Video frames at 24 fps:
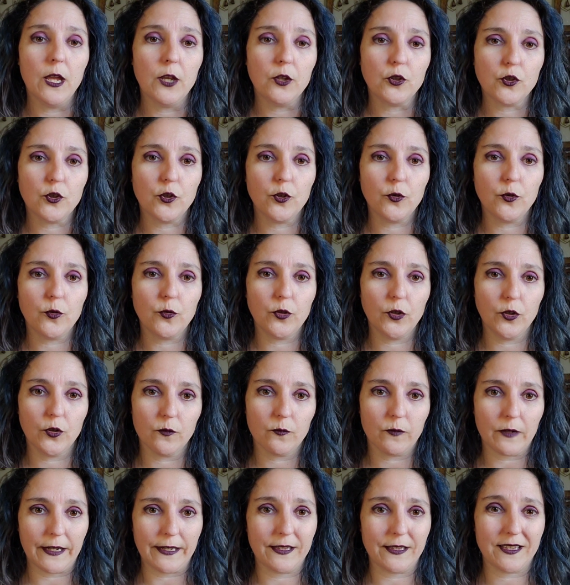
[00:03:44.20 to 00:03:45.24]
to your
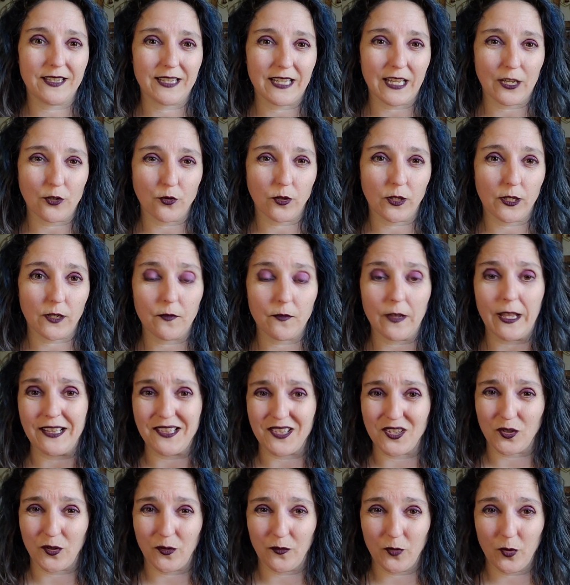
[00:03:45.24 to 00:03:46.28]
right scheduling event.
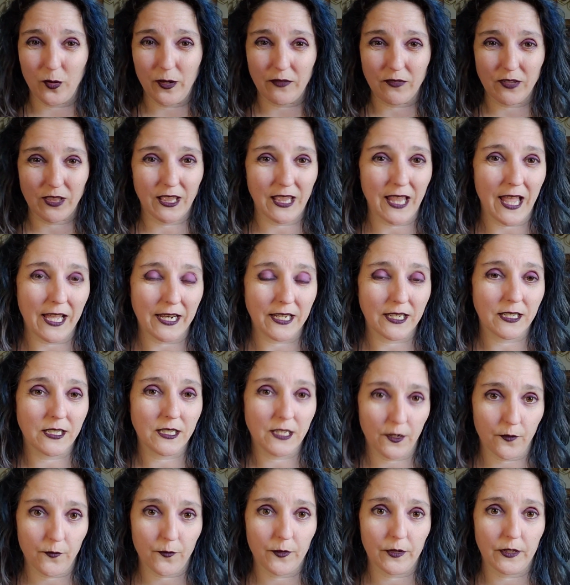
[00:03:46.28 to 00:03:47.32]
So if you have a lot of
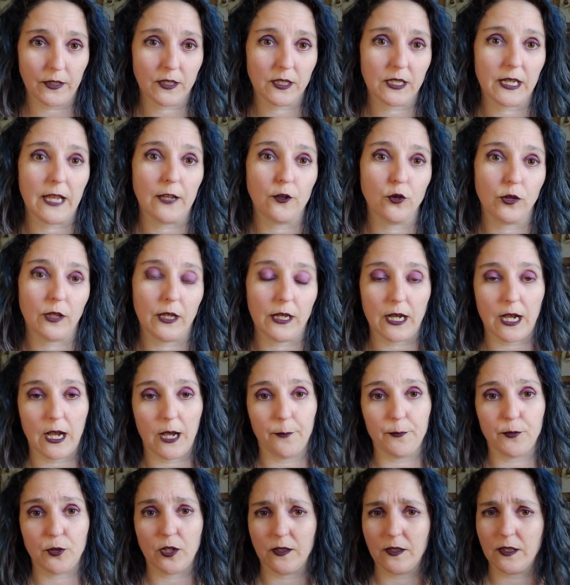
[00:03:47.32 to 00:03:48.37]
different scheduling
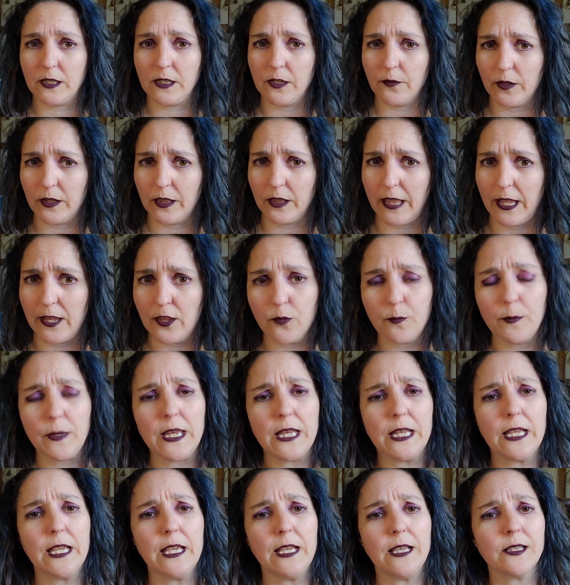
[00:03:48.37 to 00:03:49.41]
options, different length
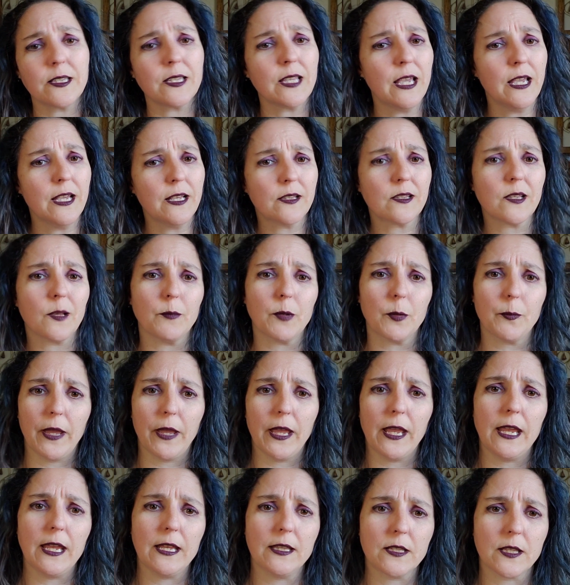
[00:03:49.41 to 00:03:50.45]
meetings, some are
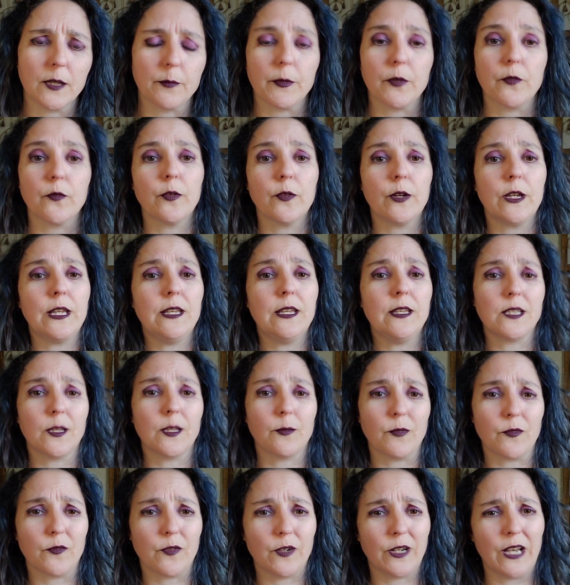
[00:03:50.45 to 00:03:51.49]
paid, some are free, some
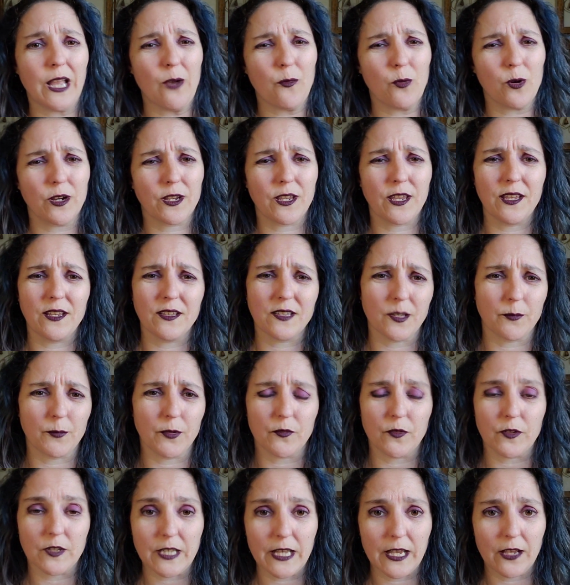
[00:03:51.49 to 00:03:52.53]
are for networking, some are
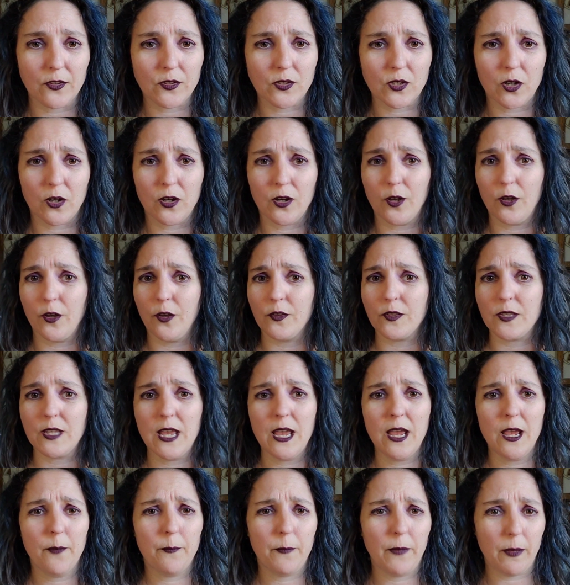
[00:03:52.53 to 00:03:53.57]
for sales calls,
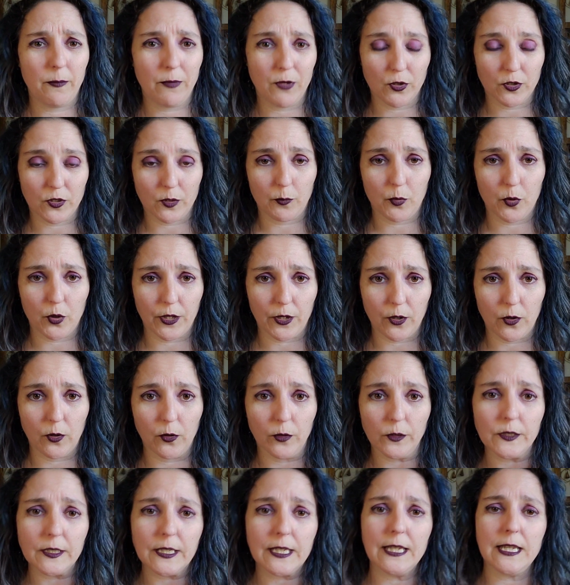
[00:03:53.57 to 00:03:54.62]
maybe you're supporting a whole
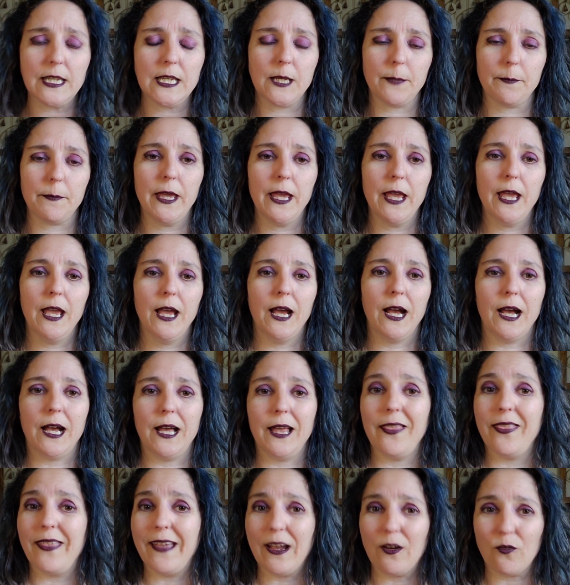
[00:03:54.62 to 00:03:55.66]
team,
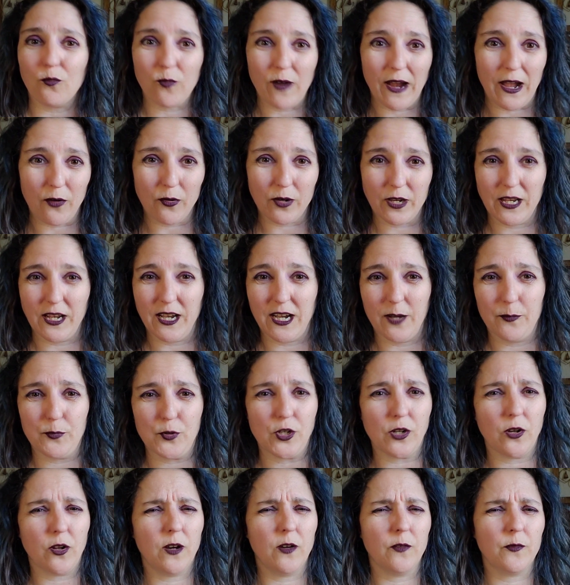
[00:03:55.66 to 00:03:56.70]
that routing
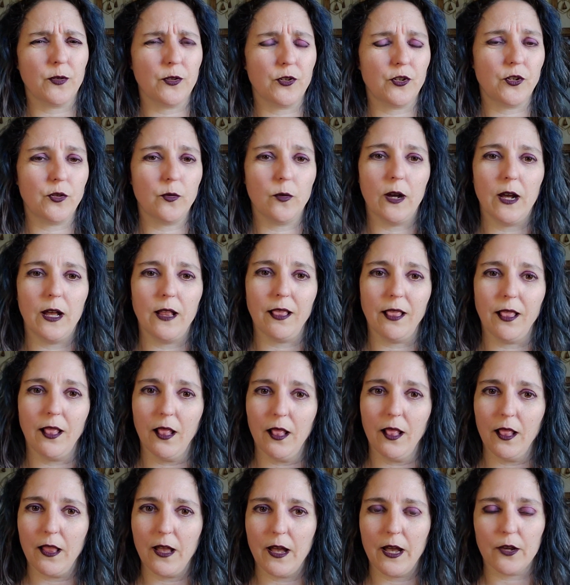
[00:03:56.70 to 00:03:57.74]
option offers you a
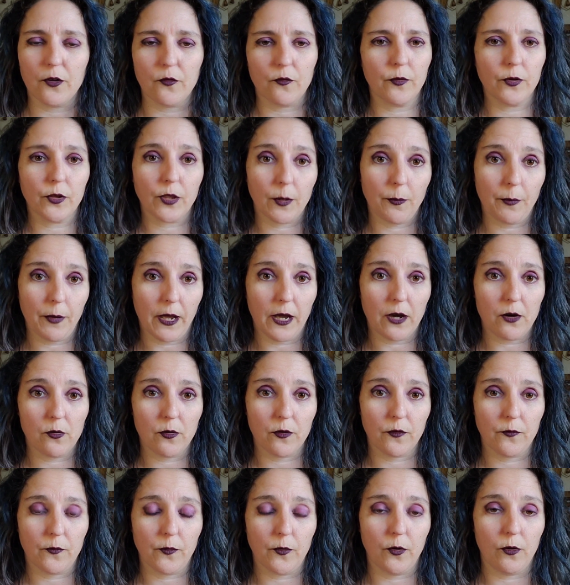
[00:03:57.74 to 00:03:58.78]
lot of really
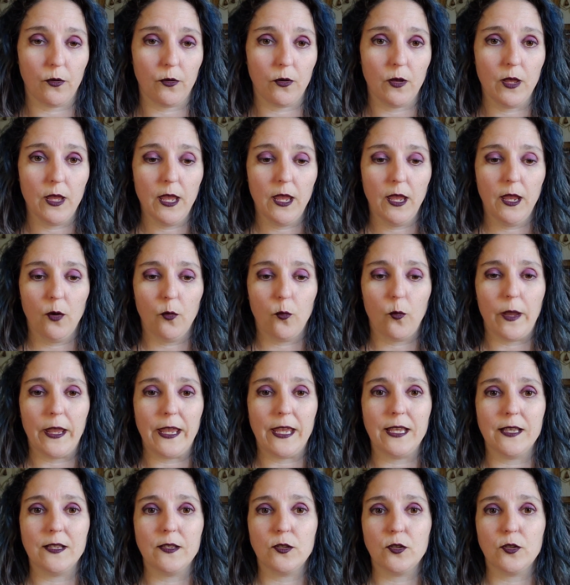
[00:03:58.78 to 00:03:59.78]
powerful ways